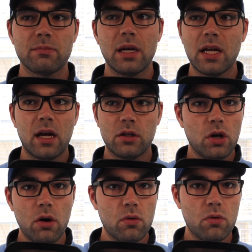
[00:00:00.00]
may not
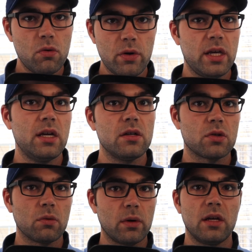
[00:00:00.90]
know who he is
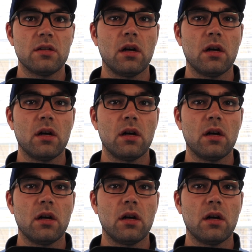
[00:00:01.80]
or what he's